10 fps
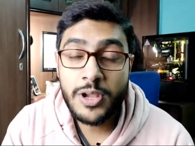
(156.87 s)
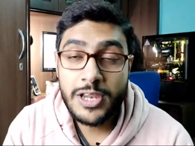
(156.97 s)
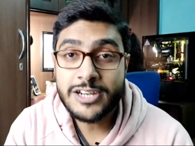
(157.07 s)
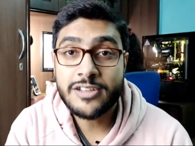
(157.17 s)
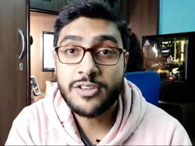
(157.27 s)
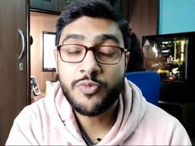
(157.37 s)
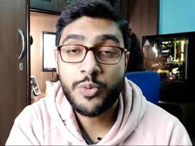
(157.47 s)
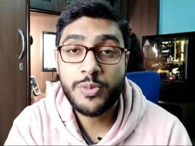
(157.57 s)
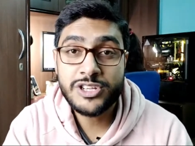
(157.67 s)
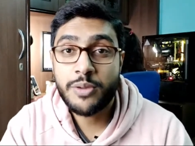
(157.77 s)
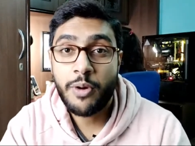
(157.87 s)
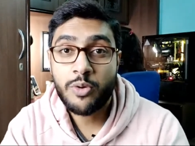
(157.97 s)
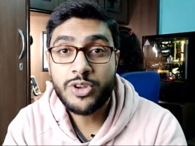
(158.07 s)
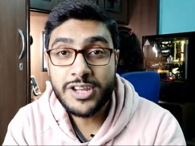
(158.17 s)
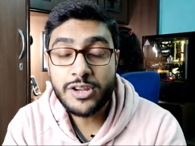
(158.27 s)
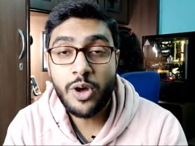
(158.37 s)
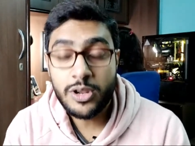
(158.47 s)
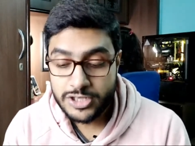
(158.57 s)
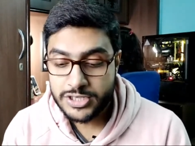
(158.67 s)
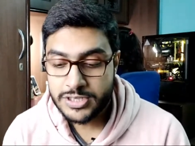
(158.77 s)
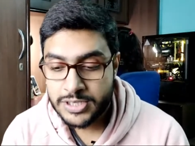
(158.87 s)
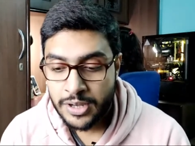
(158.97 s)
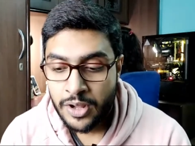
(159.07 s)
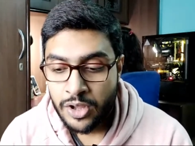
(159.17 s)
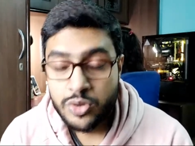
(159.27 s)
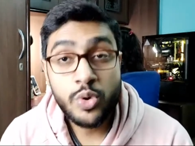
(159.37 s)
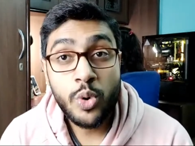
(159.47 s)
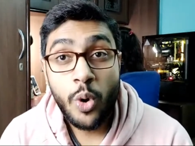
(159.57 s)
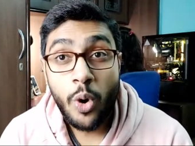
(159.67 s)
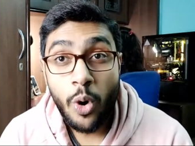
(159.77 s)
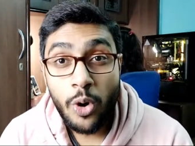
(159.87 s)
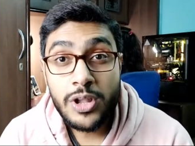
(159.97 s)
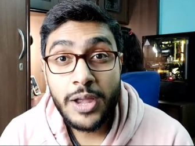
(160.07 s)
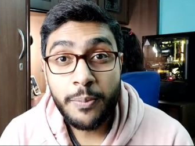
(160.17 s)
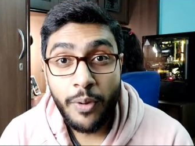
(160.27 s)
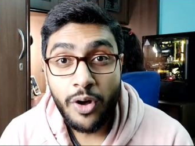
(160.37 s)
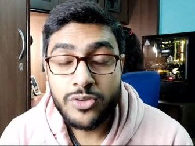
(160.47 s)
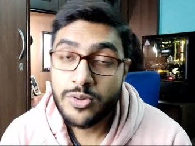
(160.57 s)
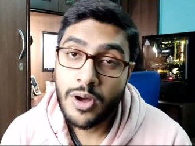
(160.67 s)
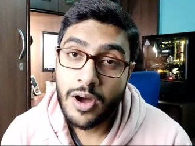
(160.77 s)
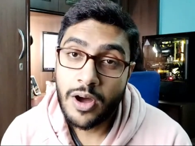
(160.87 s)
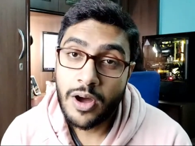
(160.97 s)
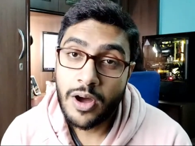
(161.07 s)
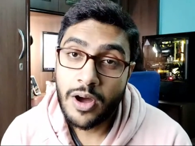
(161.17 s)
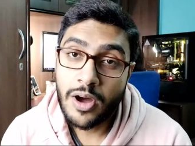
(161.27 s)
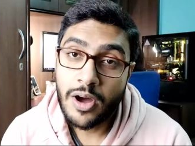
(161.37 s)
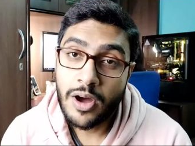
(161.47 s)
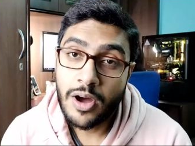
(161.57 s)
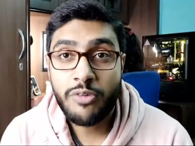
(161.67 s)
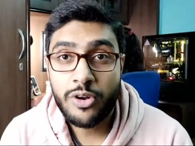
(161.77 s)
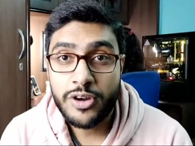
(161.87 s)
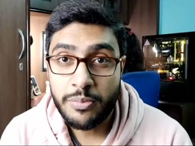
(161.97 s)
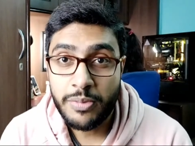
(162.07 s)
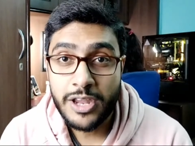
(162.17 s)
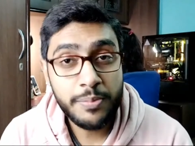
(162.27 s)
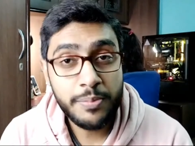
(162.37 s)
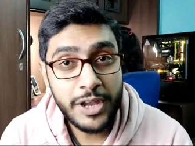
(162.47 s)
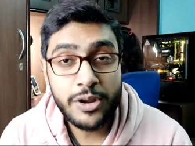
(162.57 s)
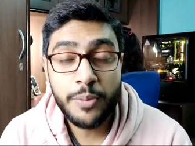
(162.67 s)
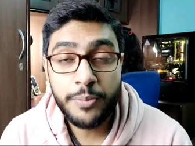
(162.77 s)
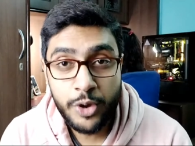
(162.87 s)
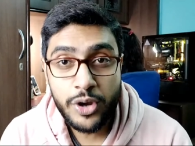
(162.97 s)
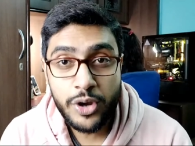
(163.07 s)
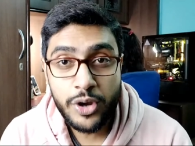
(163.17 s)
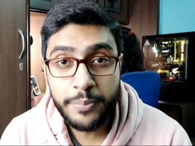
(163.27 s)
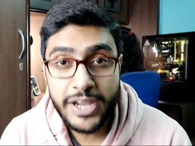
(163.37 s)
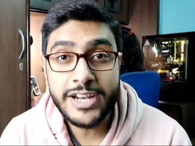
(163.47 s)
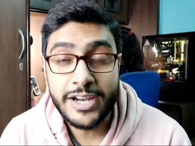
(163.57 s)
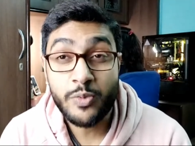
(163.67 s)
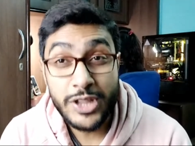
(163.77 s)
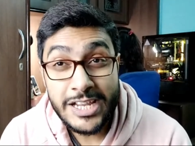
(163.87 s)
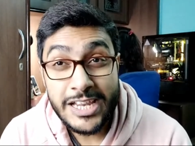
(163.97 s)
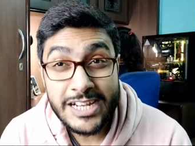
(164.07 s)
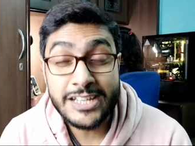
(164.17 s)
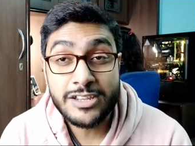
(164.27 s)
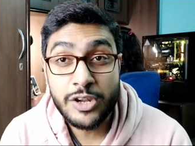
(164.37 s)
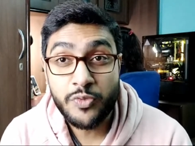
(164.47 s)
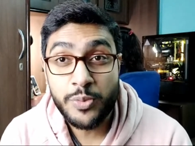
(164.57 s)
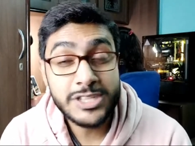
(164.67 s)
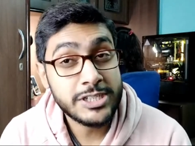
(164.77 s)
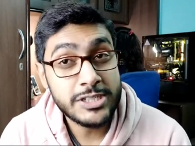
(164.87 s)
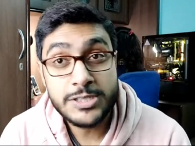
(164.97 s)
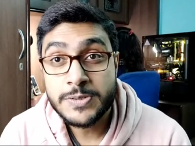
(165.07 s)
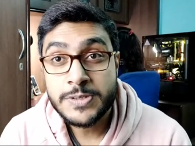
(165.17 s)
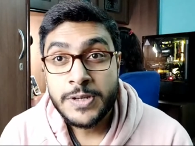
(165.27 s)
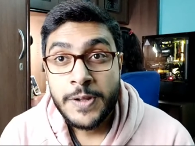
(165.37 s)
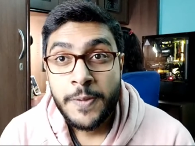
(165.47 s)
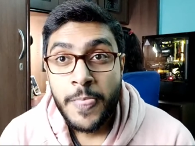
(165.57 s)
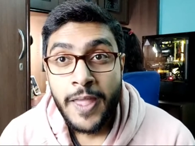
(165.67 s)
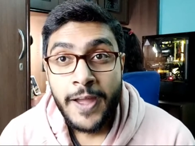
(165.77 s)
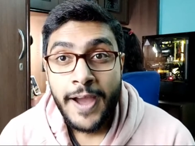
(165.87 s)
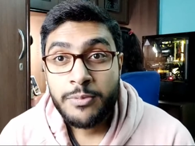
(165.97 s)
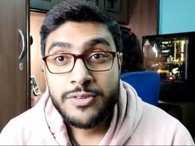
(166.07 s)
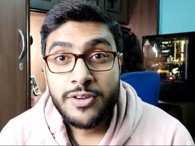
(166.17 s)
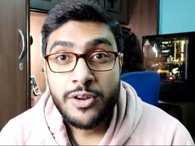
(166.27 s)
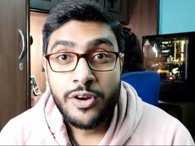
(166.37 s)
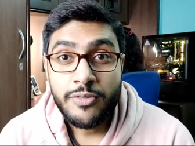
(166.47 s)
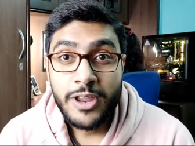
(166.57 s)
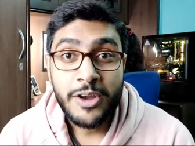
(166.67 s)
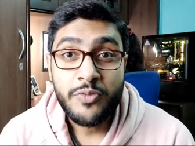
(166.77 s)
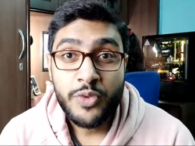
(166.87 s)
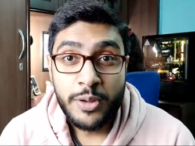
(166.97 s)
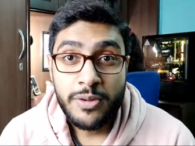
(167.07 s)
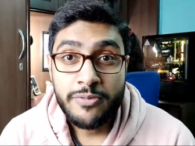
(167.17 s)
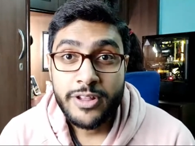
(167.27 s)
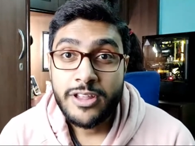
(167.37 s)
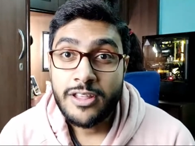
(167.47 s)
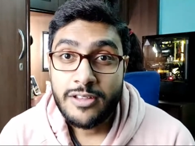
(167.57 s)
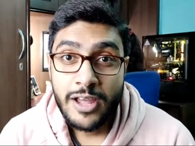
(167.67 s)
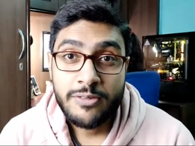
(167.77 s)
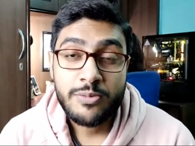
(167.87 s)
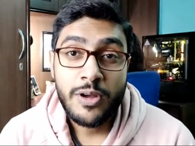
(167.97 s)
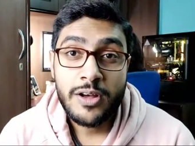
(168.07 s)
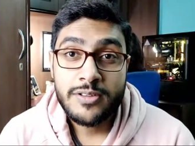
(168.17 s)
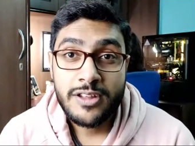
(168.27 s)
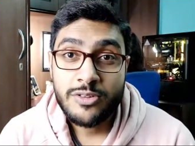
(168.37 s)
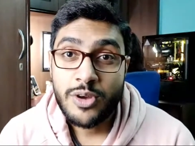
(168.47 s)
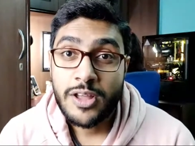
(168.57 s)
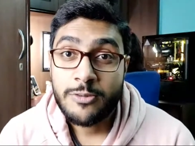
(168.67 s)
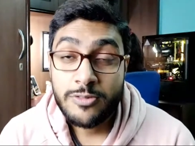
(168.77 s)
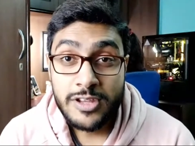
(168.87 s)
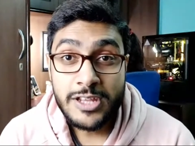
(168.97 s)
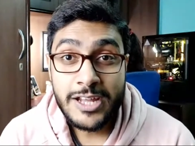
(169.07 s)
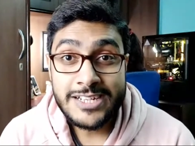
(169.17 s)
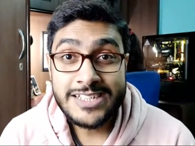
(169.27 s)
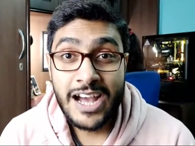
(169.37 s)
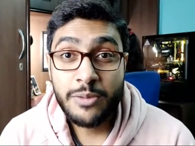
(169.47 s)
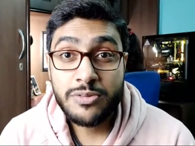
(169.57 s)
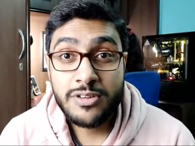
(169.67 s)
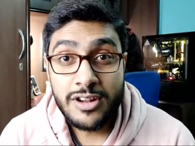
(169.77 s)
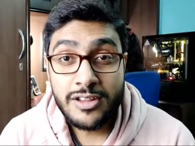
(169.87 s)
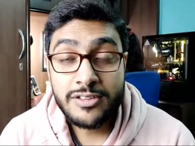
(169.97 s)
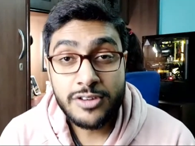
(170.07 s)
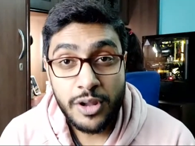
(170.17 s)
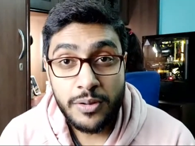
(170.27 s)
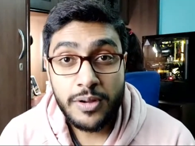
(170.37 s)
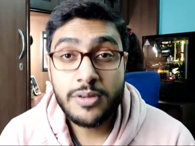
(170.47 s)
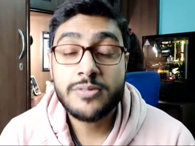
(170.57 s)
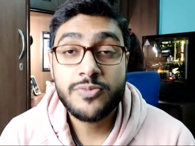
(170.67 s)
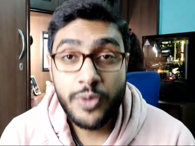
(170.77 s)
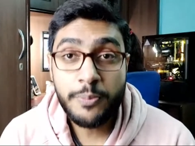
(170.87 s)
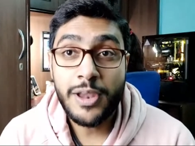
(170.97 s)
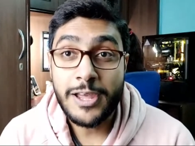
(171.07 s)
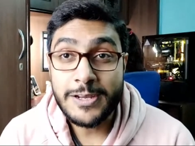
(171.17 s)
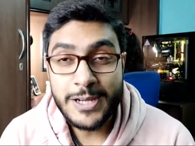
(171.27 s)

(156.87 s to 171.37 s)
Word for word: latest information about the technologies. So all our blogs, earlier blogs, updated with the latest information. I'm still not very comfortable with these live casts. As you can see that I'm still stuck fumbling.